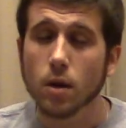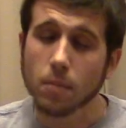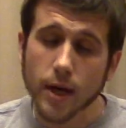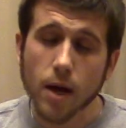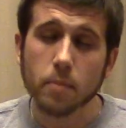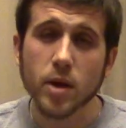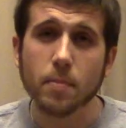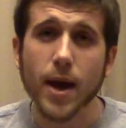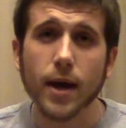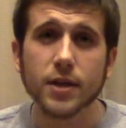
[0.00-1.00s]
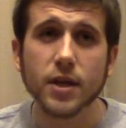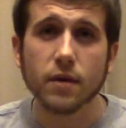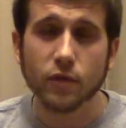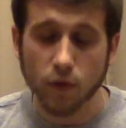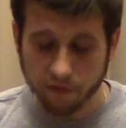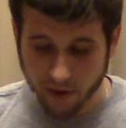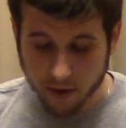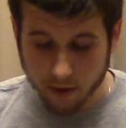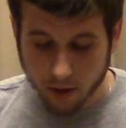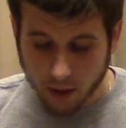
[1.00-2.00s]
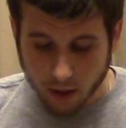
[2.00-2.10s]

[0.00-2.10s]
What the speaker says: Might not be a bad idea if you're a fan.